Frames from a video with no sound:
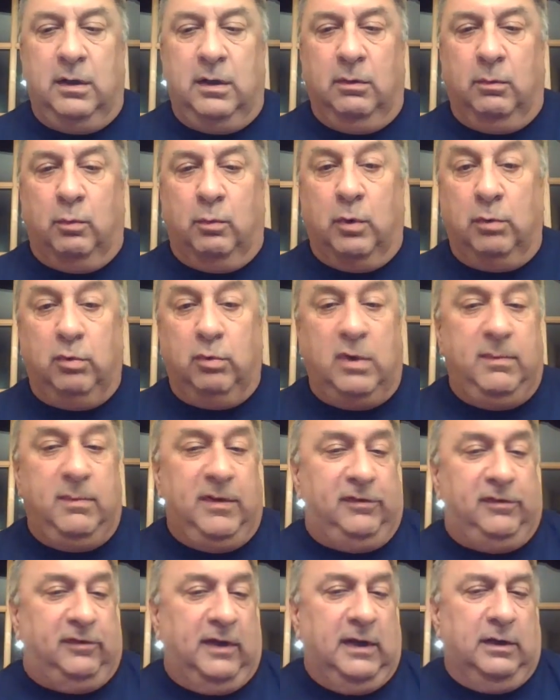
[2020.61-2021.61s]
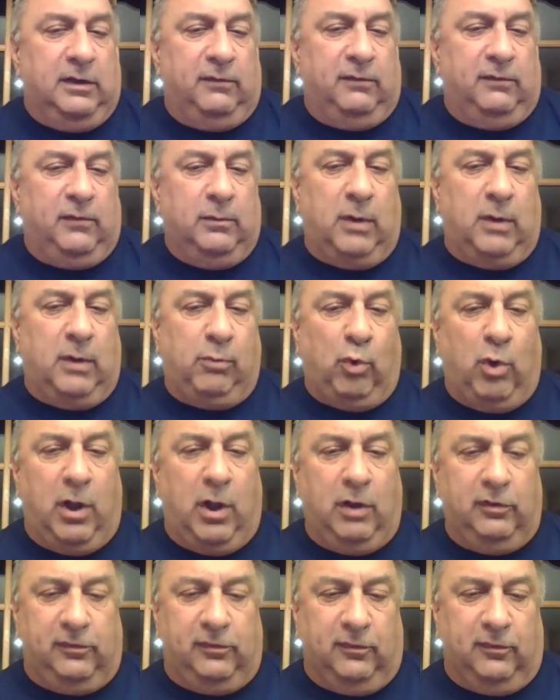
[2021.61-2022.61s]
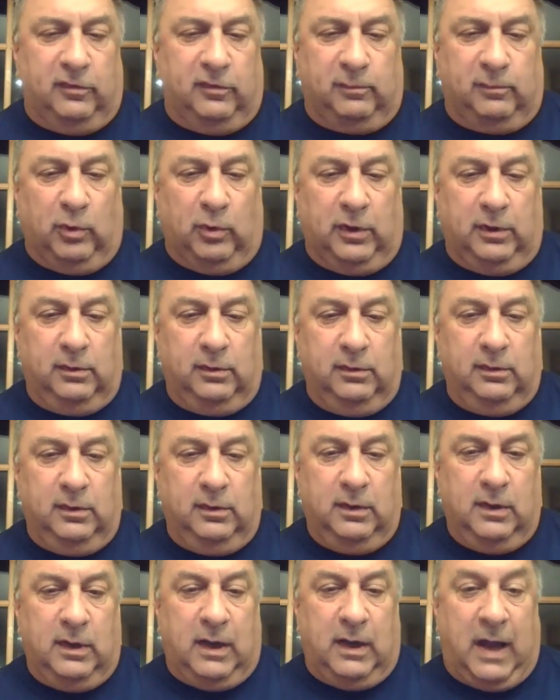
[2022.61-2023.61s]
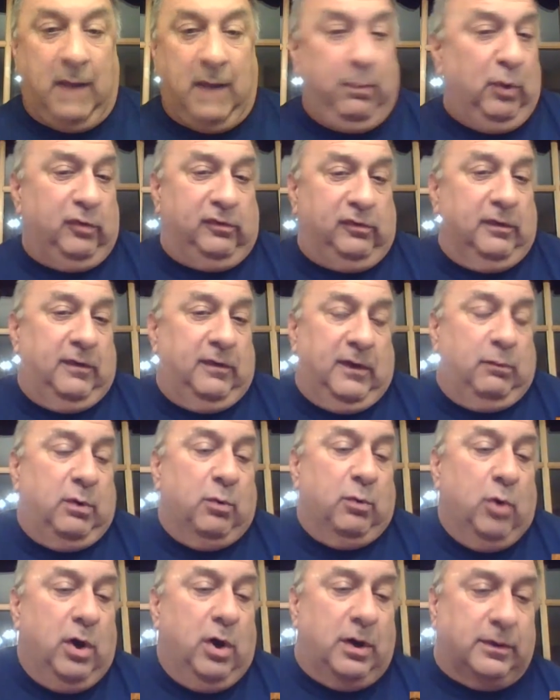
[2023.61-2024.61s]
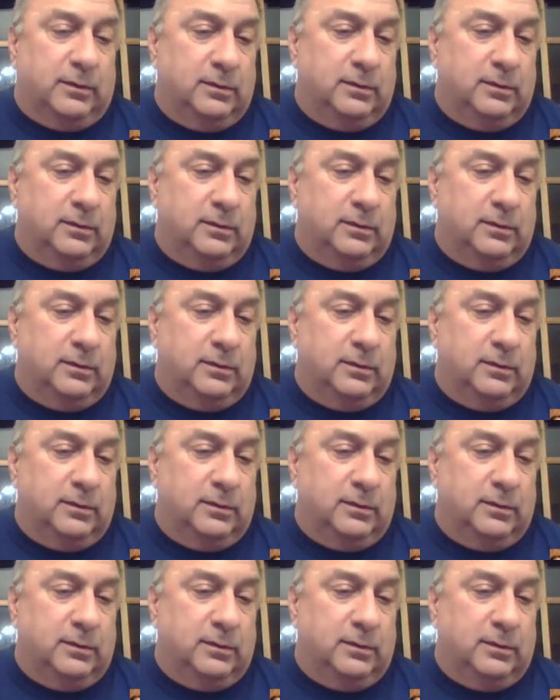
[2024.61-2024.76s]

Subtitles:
would we be seeing a different Bubba Wallace at this point? I personally think we would.